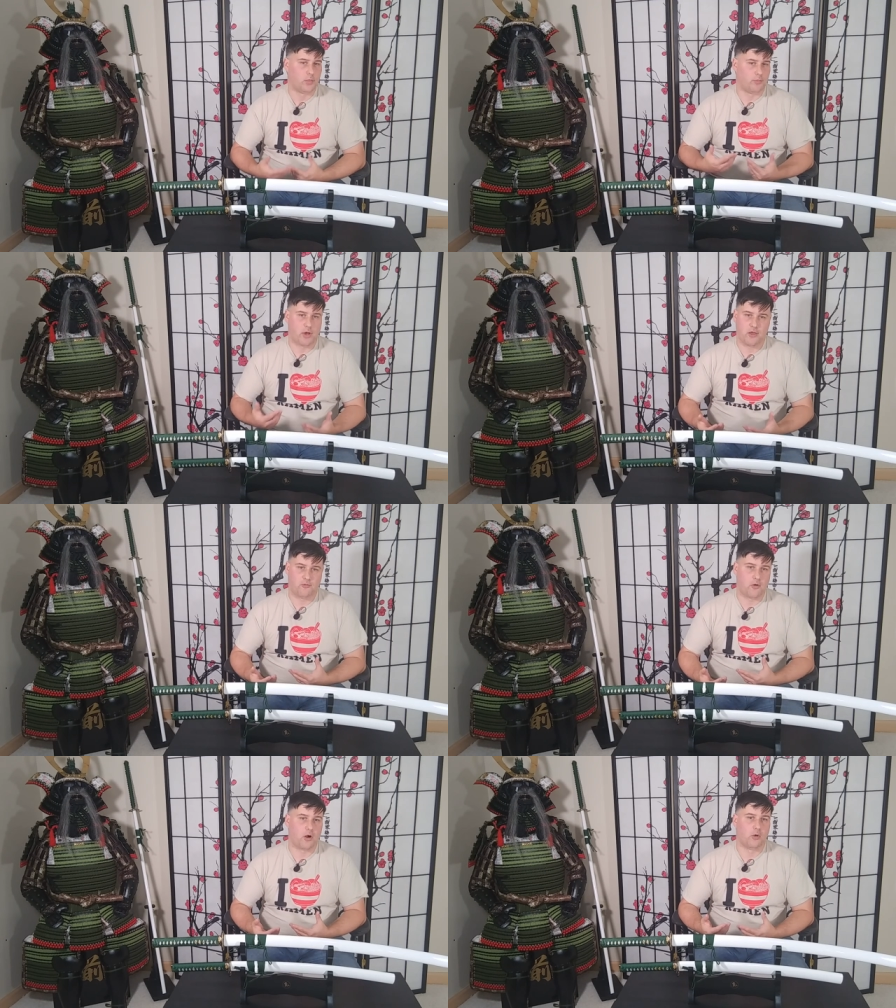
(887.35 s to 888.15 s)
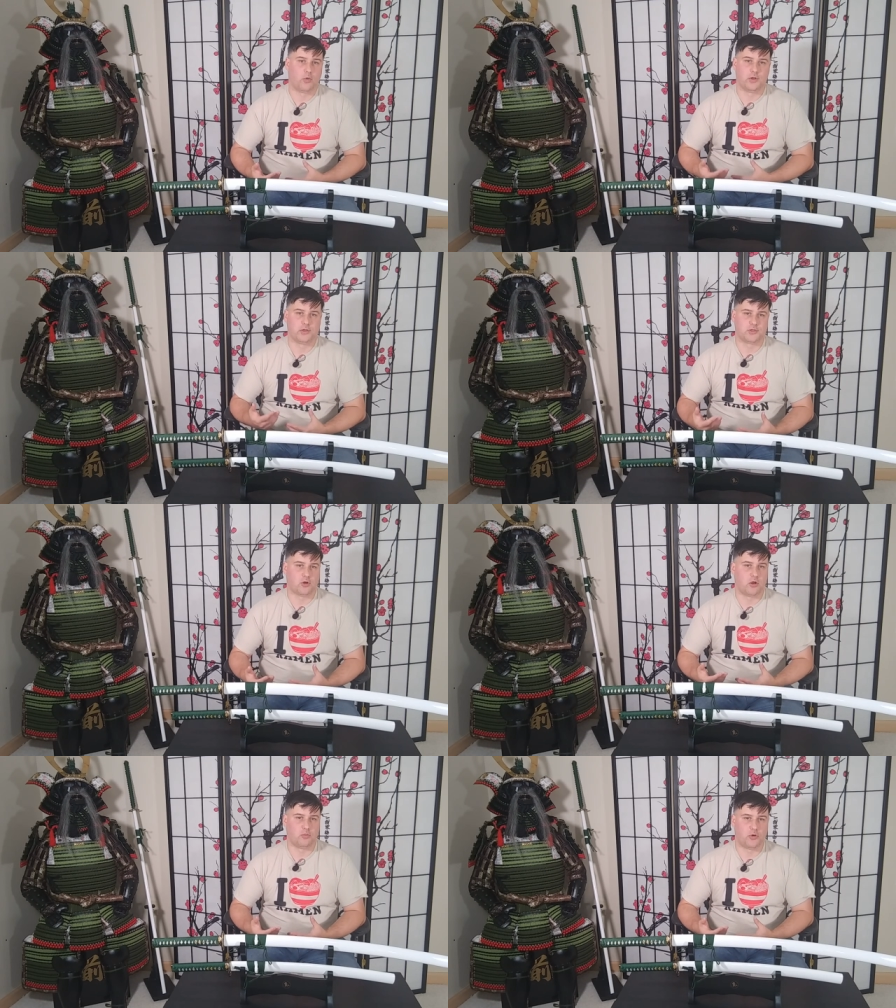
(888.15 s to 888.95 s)
But by far, one of the
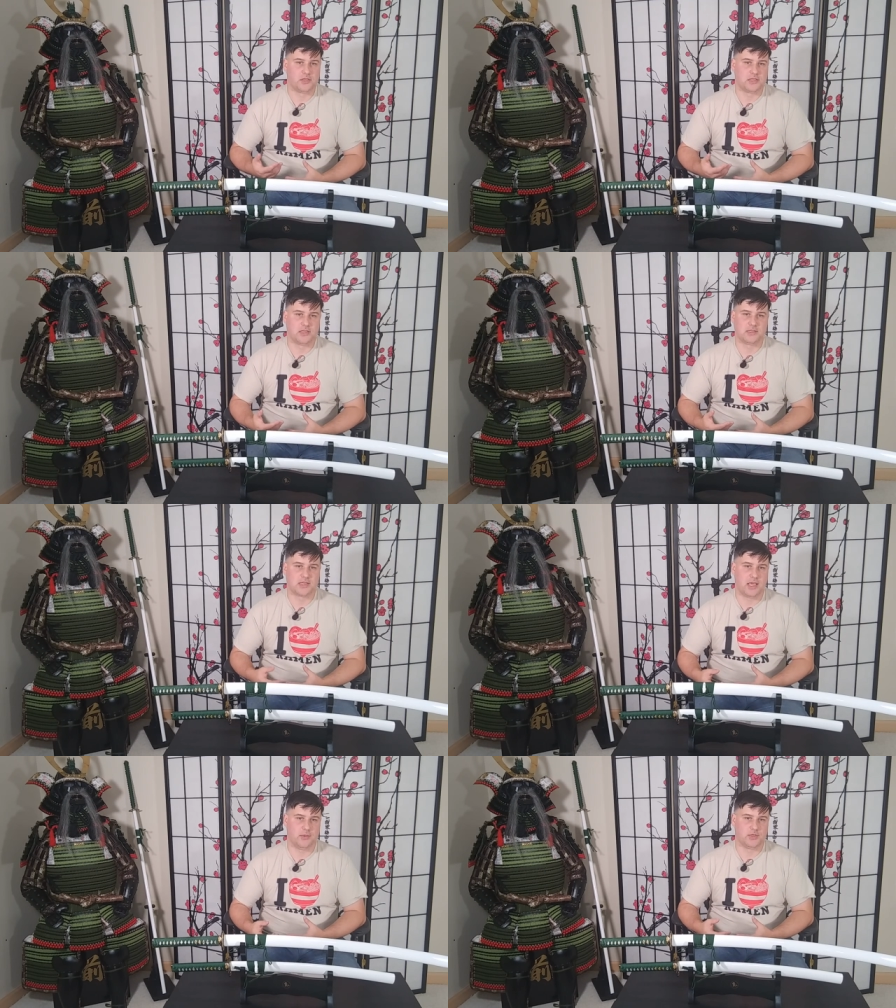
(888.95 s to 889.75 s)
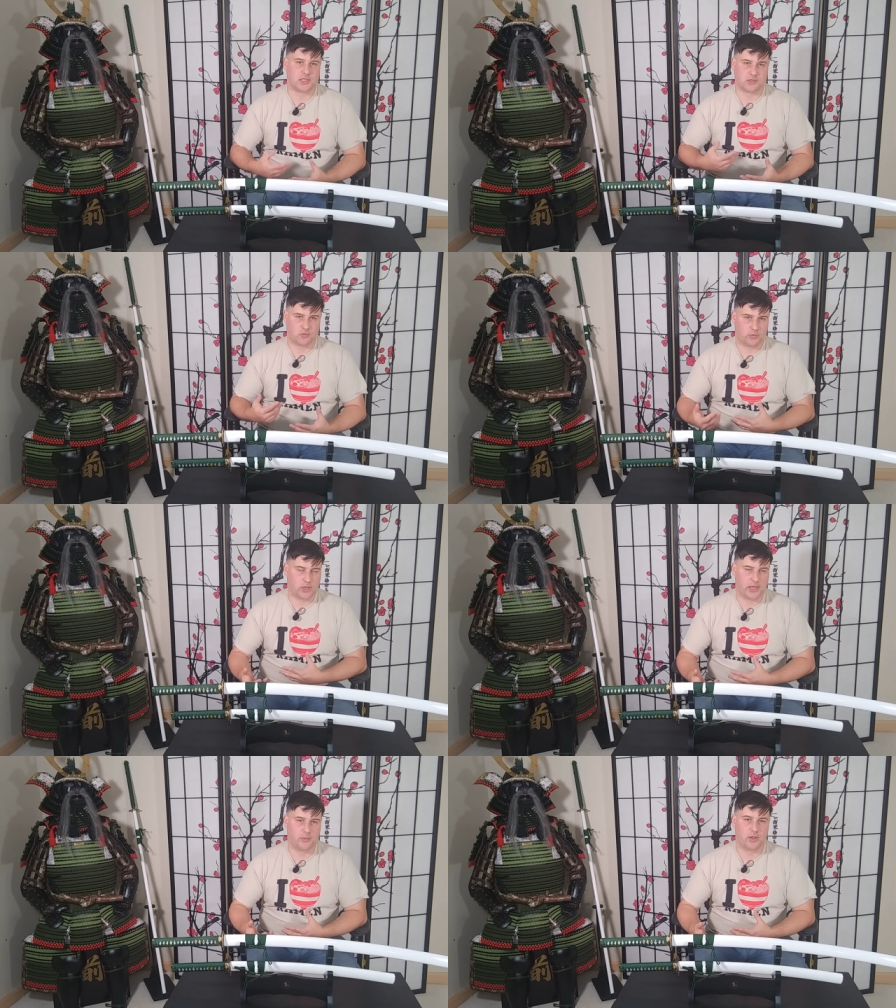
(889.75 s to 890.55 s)
strong points in this game is its
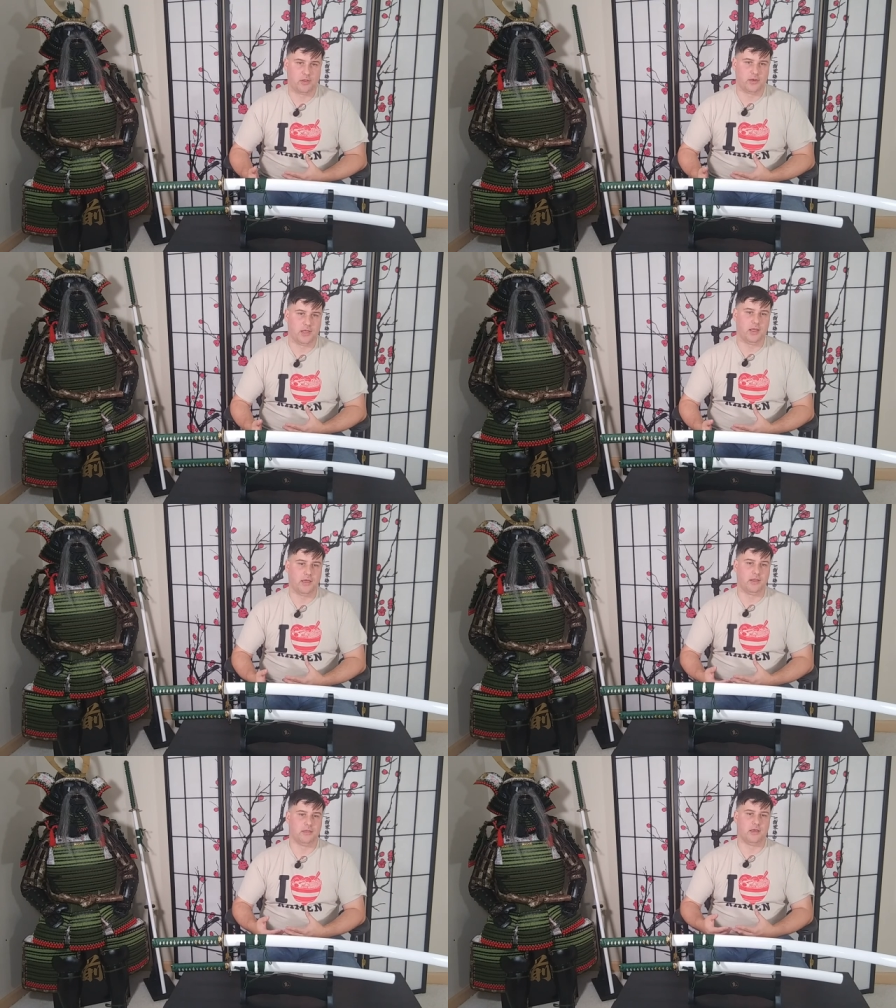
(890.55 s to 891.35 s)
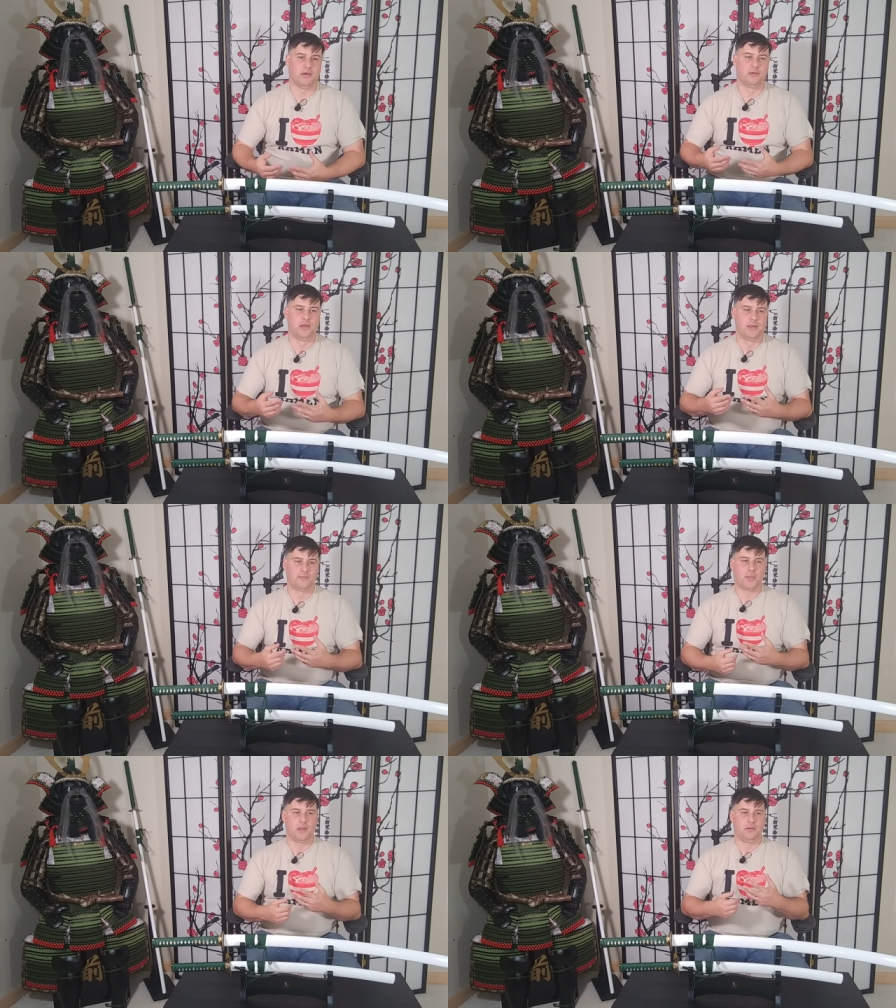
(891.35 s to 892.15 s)
replayability and the
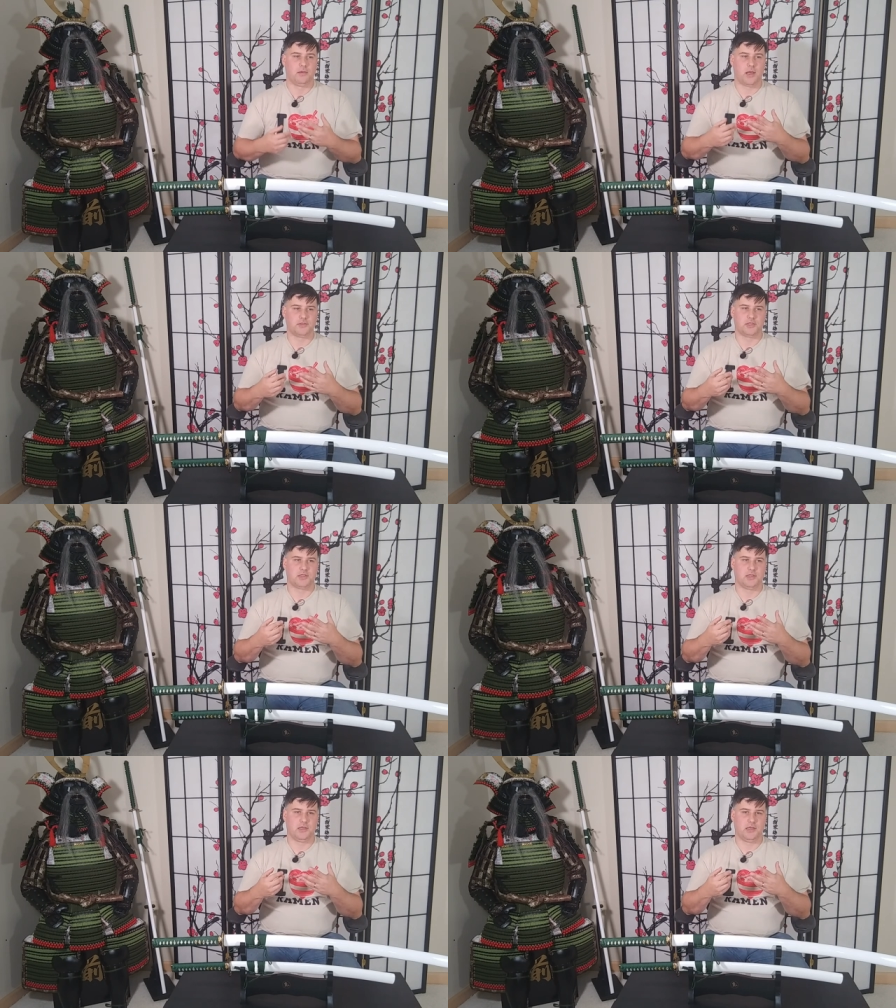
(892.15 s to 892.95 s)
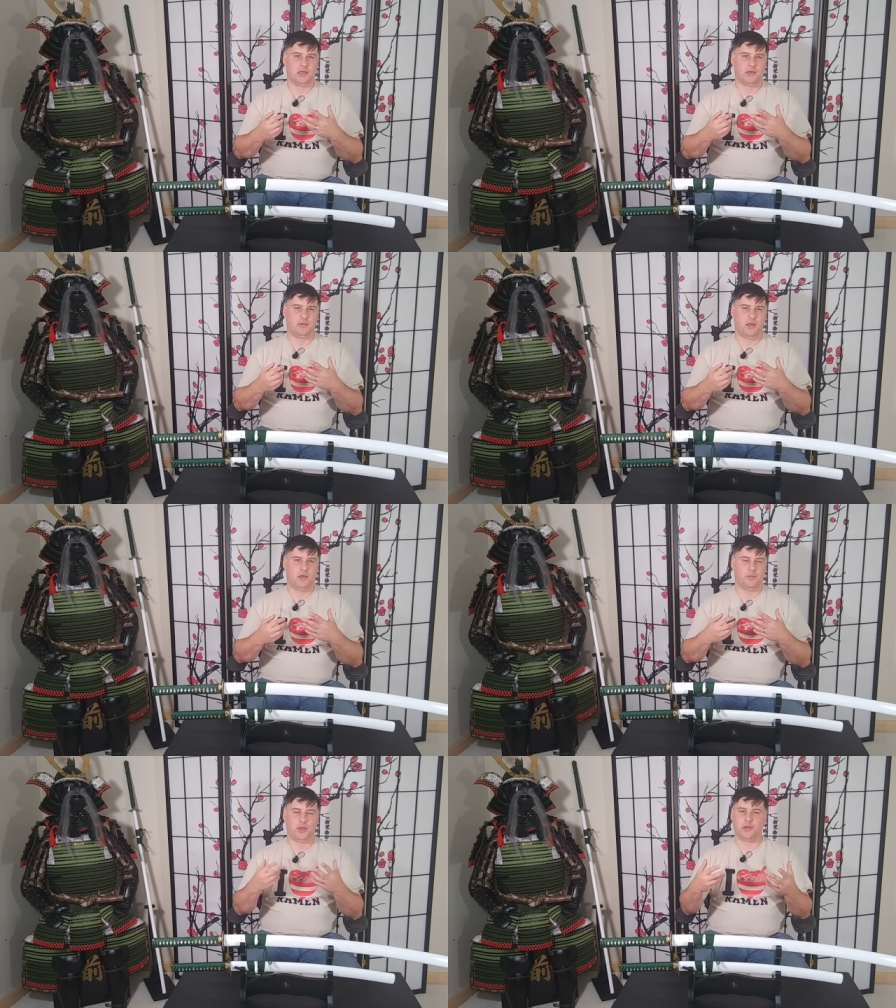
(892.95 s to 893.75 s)
not just the
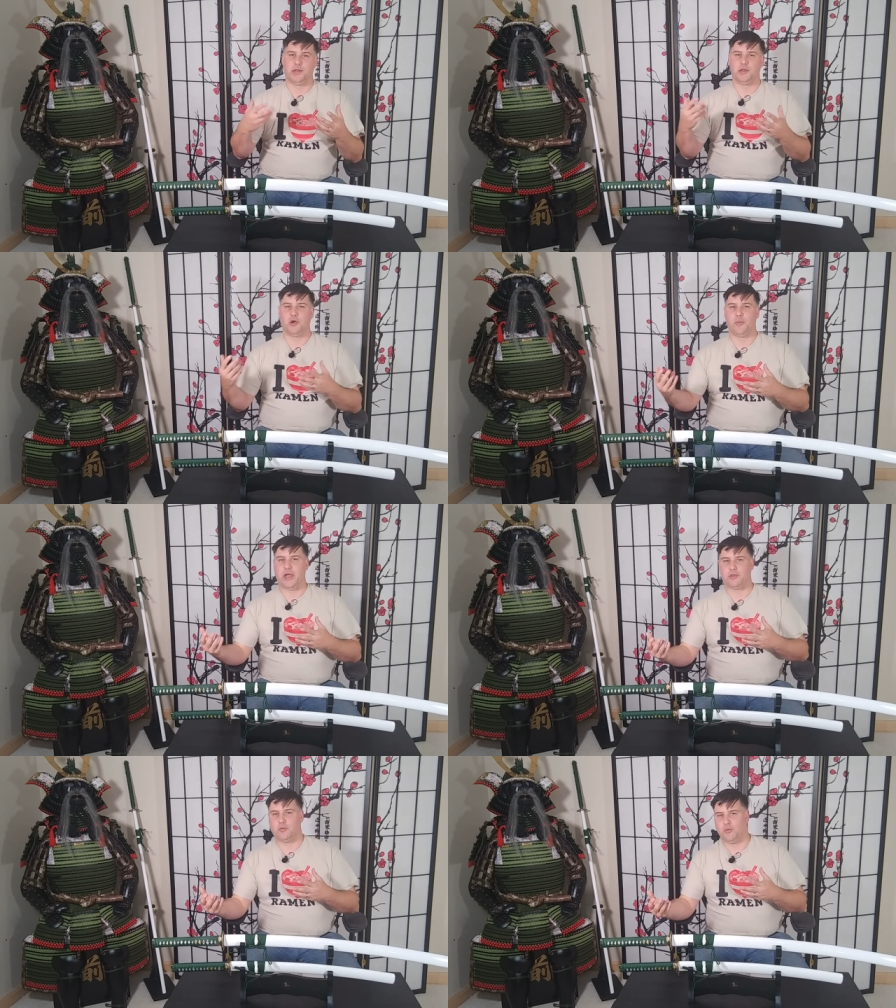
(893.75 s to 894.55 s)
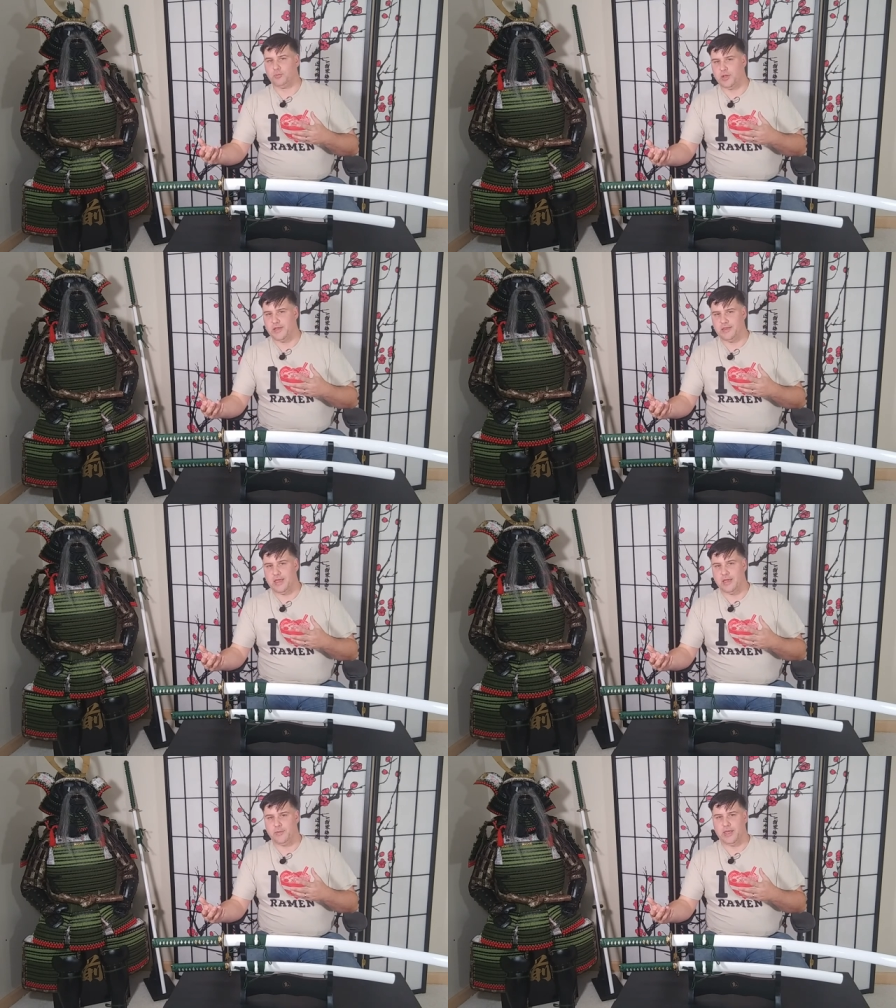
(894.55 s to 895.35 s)
ability to go back through and play the
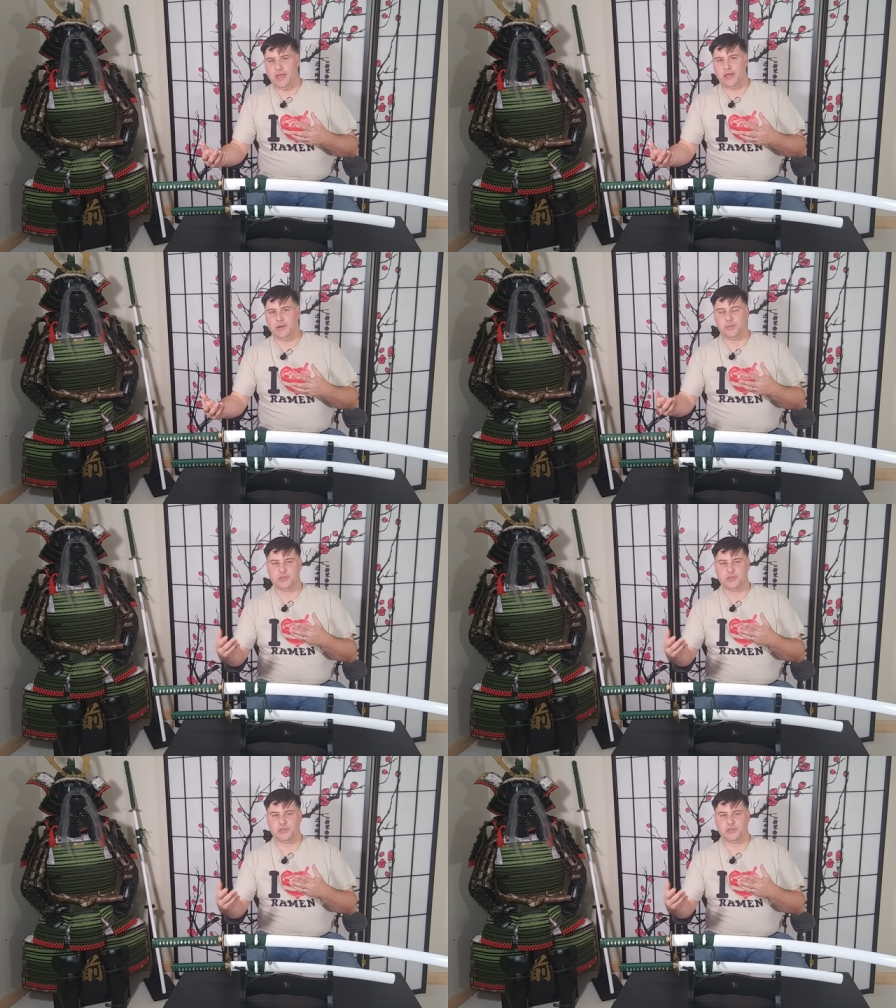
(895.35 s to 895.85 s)
game again,